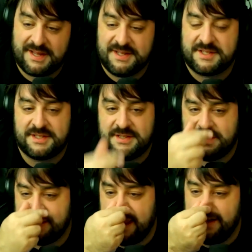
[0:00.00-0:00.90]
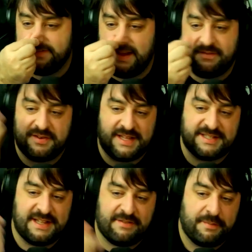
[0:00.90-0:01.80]
Because
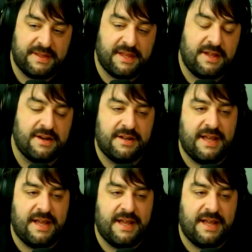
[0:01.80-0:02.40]
that's never been done.